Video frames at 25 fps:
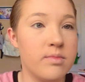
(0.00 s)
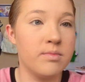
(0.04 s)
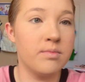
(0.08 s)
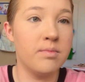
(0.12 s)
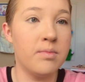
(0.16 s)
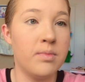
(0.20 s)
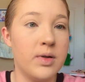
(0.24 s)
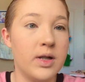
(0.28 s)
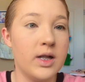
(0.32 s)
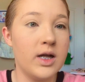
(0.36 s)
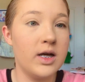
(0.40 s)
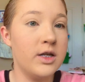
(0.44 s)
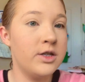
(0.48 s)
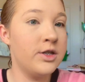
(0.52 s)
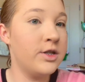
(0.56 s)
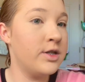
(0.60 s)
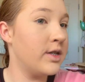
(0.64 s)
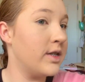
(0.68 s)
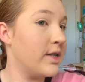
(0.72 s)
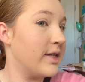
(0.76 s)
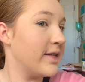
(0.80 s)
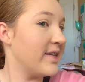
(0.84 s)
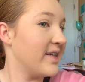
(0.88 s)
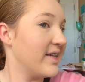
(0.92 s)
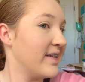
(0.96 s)

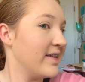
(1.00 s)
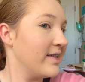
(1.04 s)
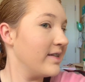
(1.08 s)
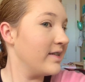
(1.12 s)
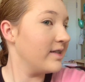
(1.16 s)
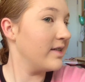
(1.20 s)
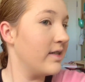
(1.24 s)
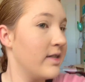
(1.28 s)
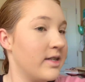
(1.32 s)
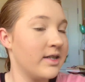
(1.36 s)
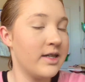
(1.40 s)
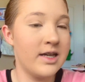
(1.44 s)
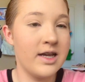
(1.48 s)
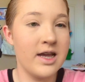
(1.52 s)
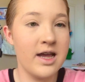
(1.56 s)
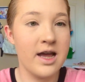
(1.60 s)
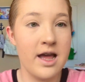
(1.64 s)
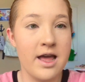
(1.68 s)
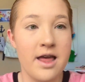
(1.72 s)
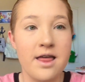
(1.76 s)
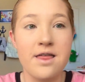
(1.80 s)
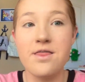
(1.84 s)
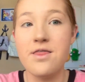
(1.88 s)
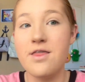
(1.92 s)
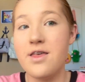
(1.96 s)
blush is,
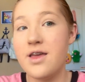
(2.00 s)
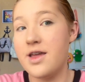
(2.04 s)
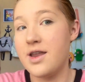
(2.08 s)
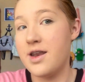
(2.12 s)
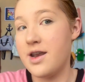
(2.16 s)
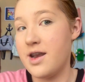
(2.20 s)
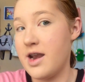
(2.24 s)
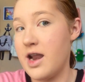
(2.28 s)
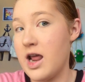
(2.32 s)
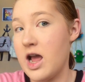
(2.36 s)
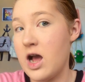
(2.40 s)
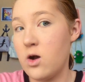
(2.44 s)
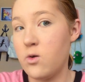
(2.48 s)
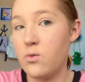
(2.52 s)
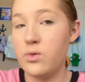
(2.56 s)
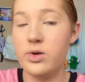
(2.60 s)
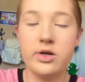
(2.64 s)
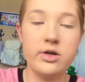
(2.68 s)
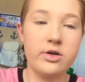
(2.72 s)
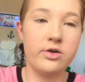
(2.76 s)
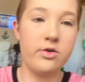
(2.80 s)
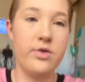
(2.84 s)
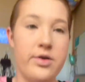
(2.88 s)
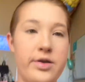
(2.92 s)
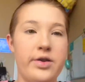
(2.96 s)
then now
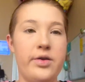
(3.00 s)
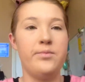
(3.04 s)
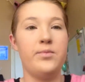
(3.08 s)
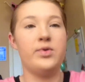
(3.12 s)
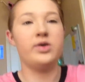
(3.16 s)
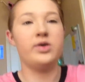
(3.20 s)
we are going to